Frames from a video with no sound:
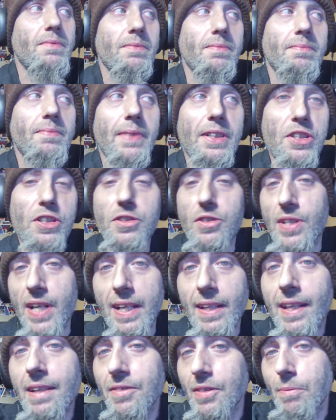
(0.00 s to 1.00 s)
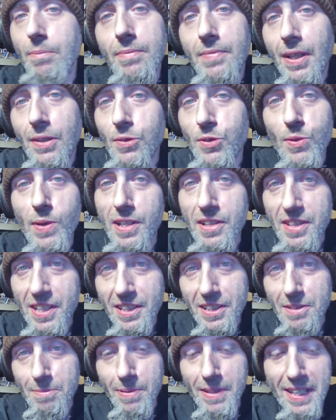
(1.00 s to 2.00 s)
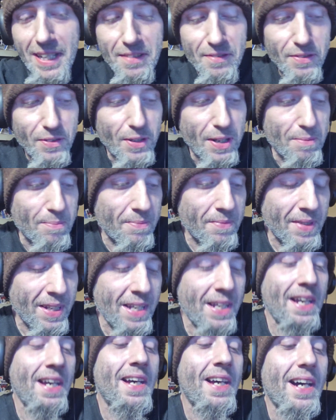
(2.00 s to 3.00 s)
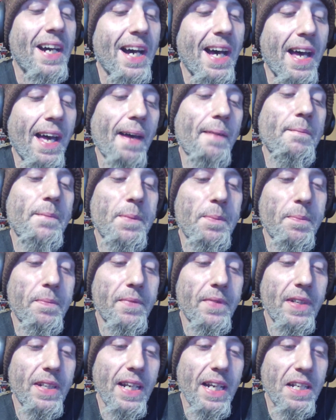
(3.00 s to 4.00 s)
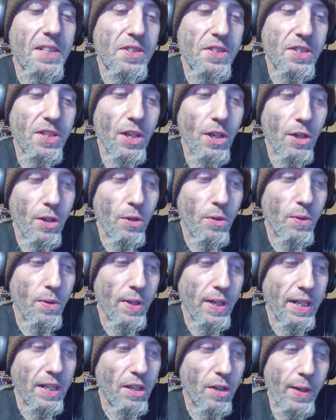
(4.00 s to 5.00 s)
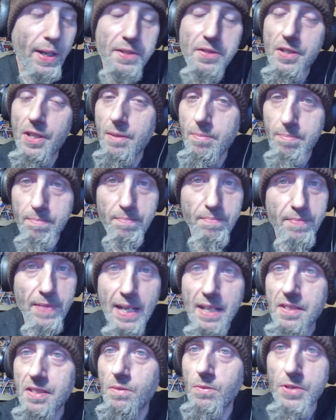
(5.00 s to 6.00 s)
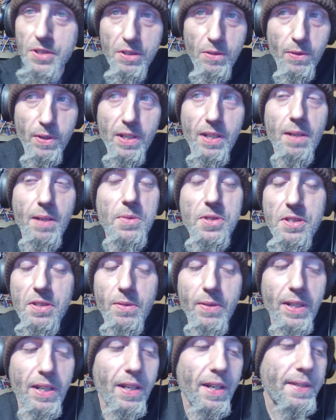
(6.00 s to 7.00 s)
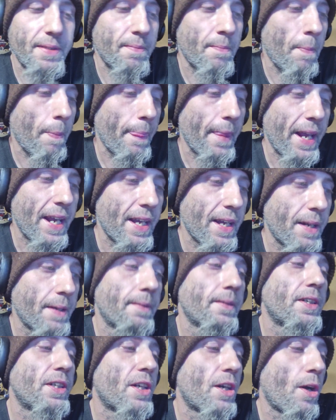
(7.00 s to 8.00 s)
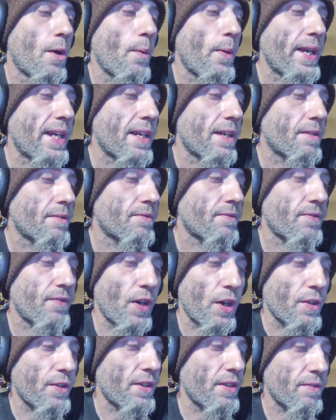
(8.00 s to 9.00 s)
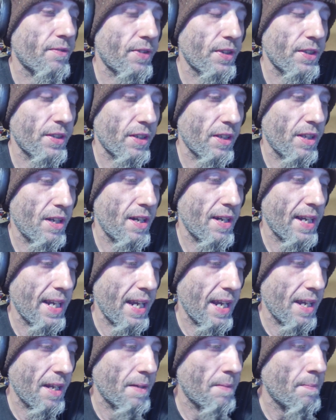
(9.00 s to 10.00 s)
my children, I love them. I'll do anything on the planet for them. Um, and so, you know, I start asking what's going on, what's going on. And, you know, we get further and further along. And